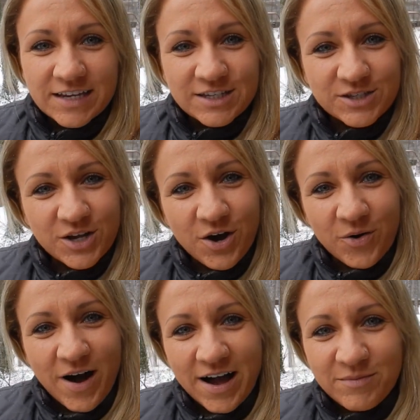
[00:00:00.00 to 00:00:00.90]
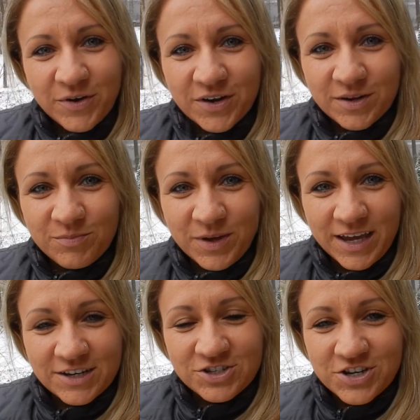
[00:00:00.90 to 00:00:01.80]
So I'm gonna
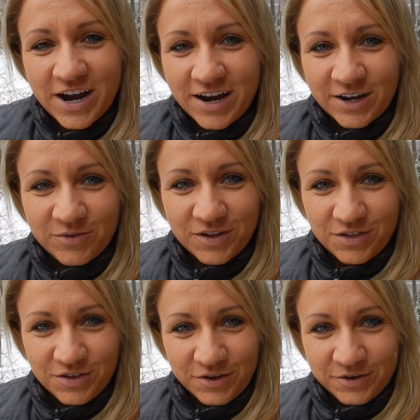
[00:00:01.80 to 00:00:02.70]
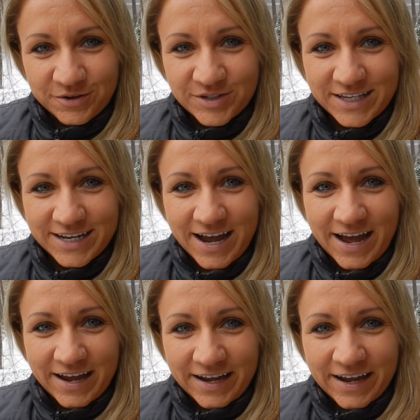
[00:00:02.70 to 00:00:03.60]
be sharing with you
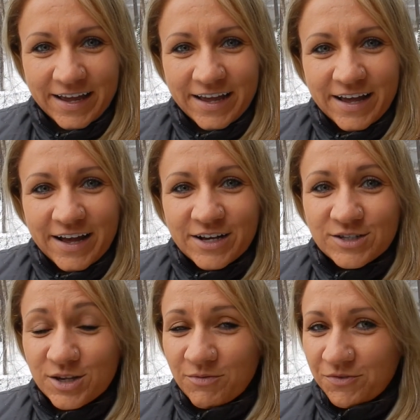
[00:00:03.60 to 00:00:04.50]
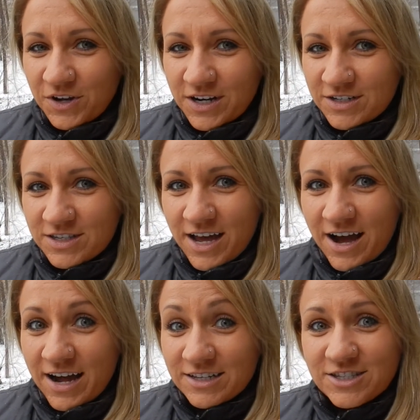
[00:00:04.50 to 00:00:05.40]
today some footage
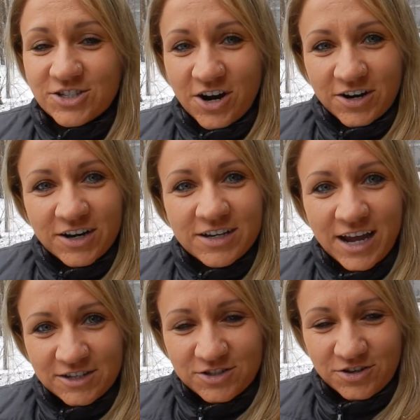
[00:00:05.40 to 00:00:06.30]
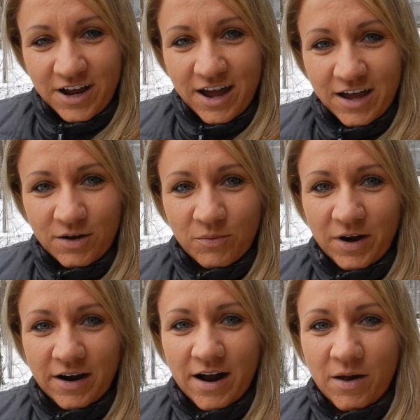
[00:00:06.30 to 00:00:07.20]
that I started yesterday
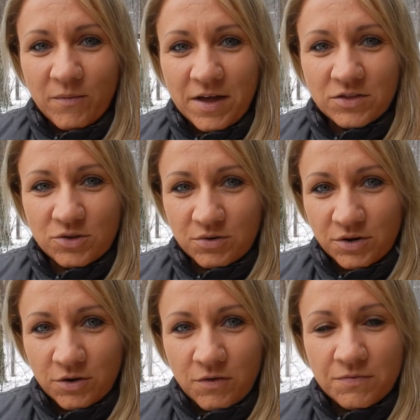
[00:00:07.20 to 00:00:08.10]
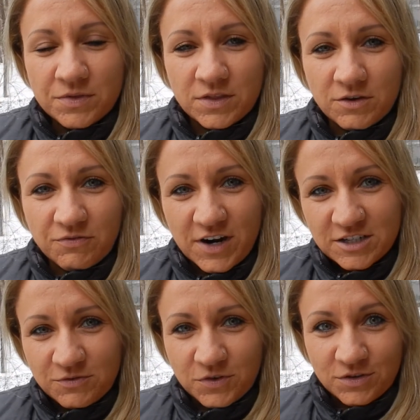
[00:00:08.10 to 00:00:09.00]
where I went through the
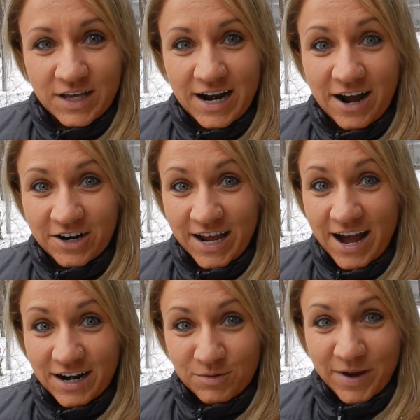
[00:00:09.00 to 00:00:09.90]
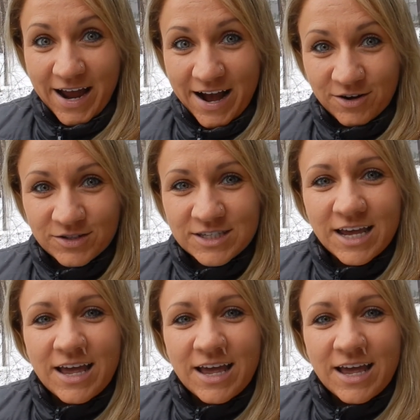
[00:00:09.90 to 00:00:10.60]
fresh food that I already had in my house